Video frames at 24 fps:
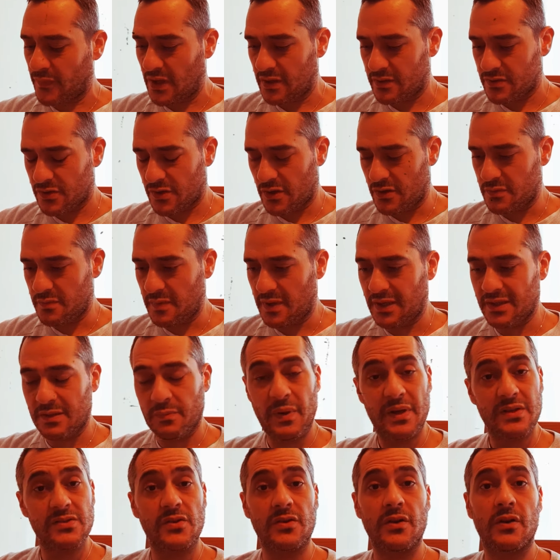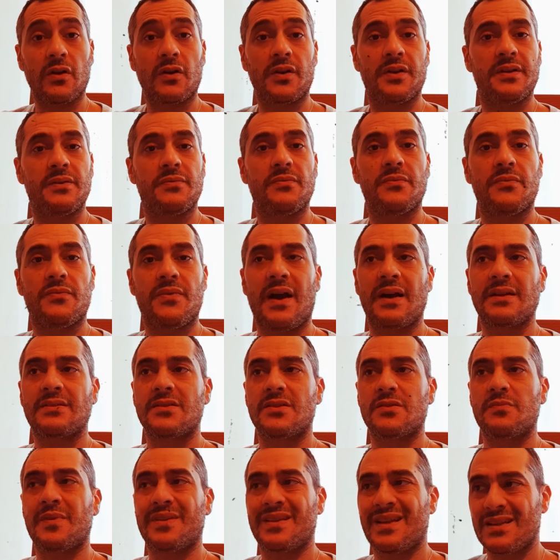It depends on a lot of different
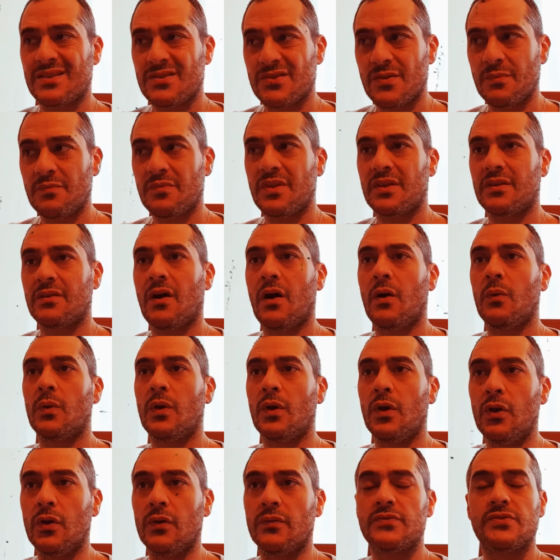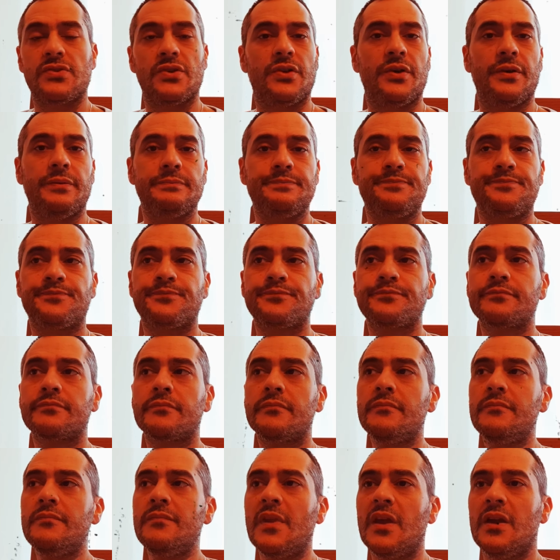factors. But that's something that I would love to do.
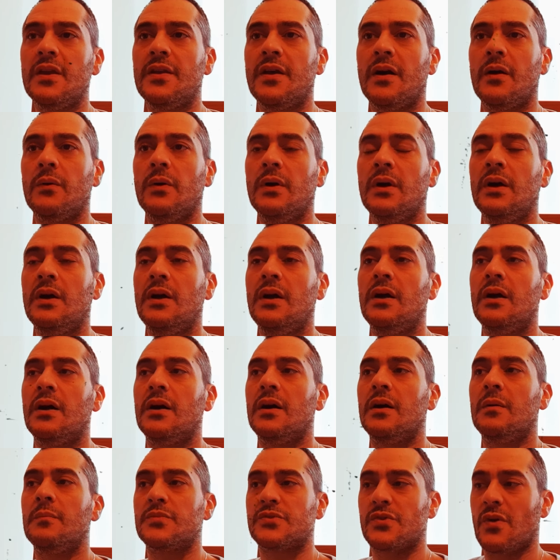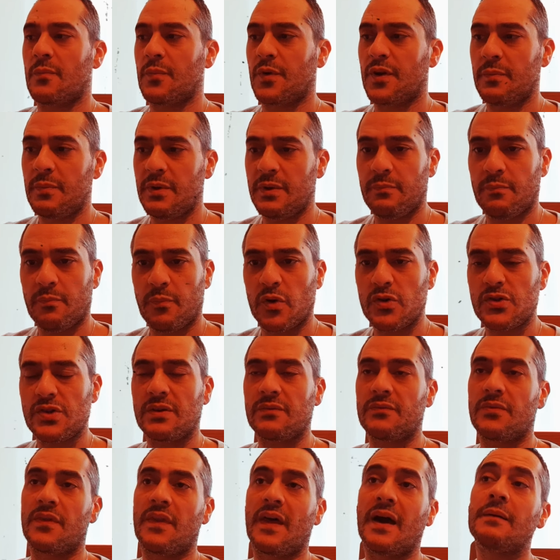So I'm going to be pushing
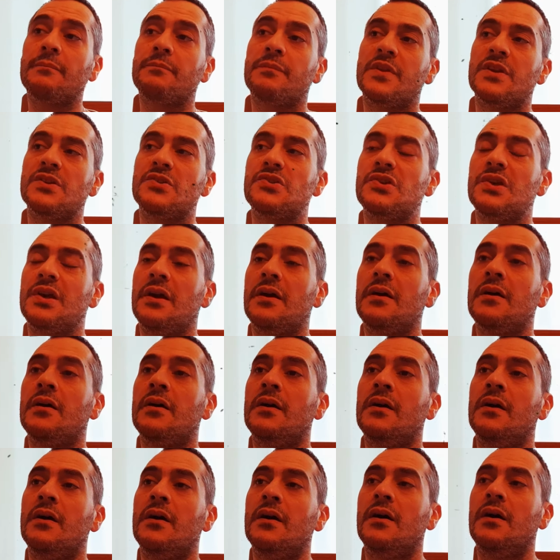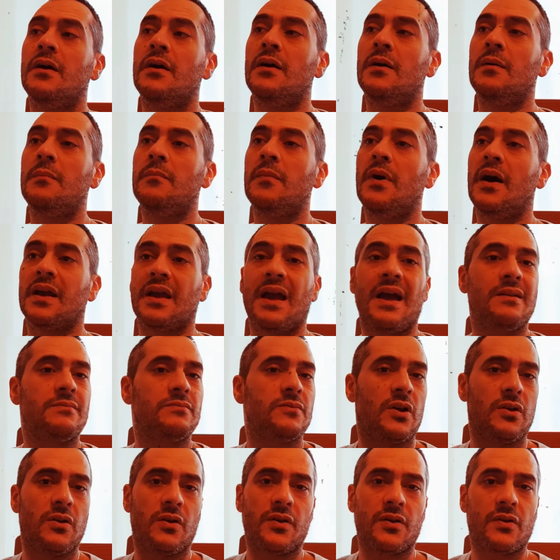for that this year. Again,
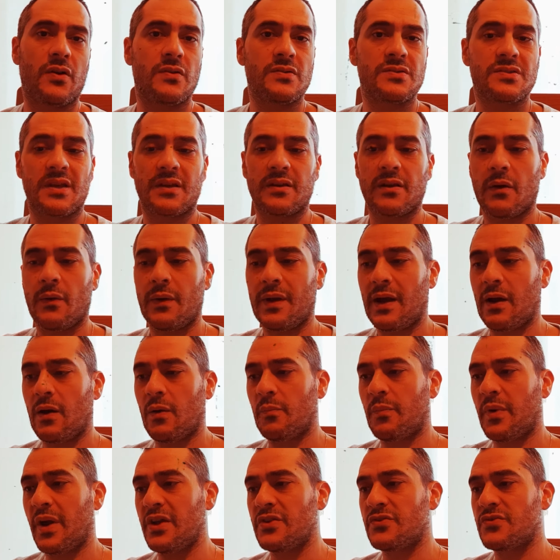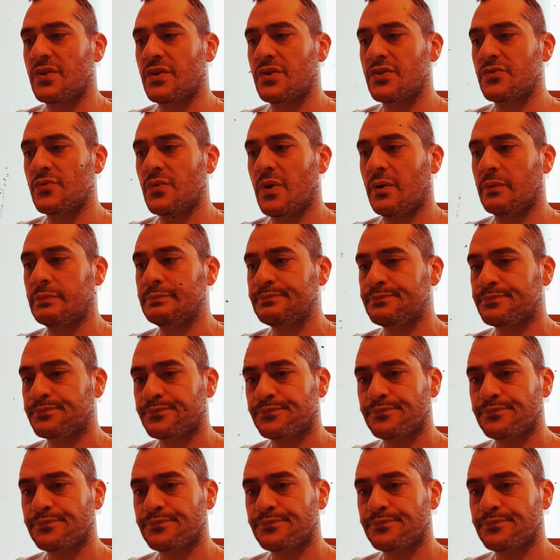a lot of content going out on Patreon as well.